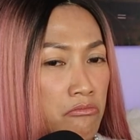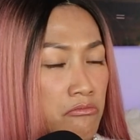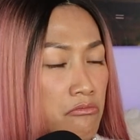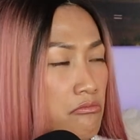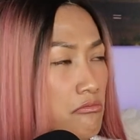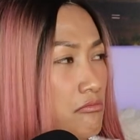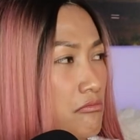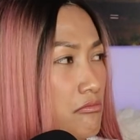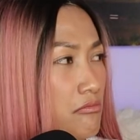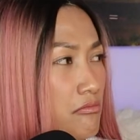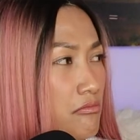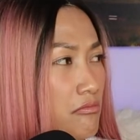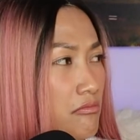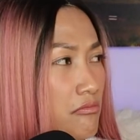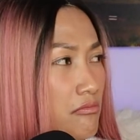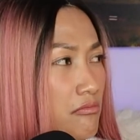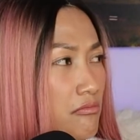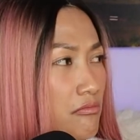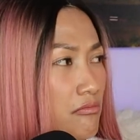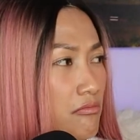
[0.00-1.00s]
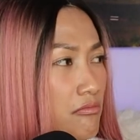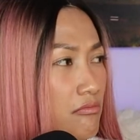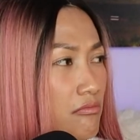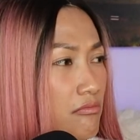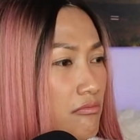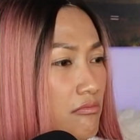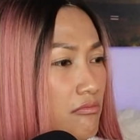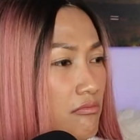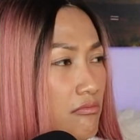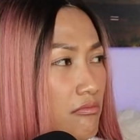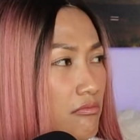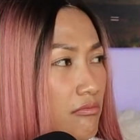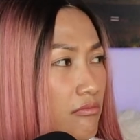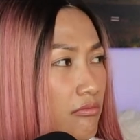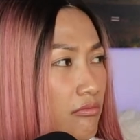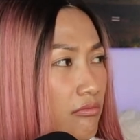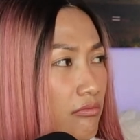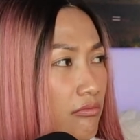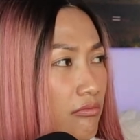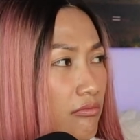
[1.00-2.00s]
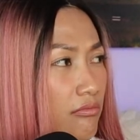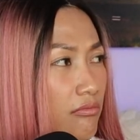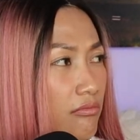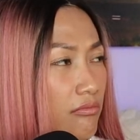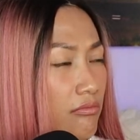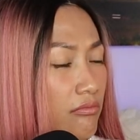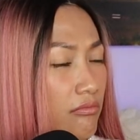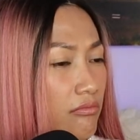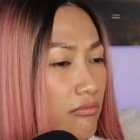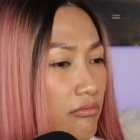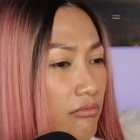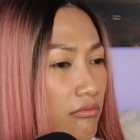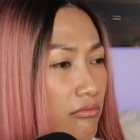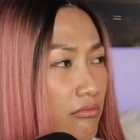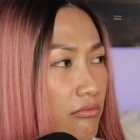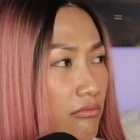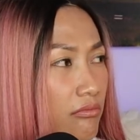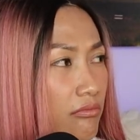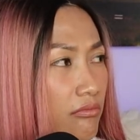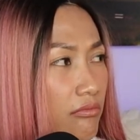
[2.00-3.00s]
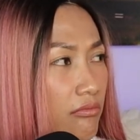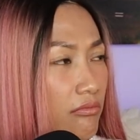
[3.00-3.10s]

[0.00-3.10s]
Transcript: The person shown says nothing.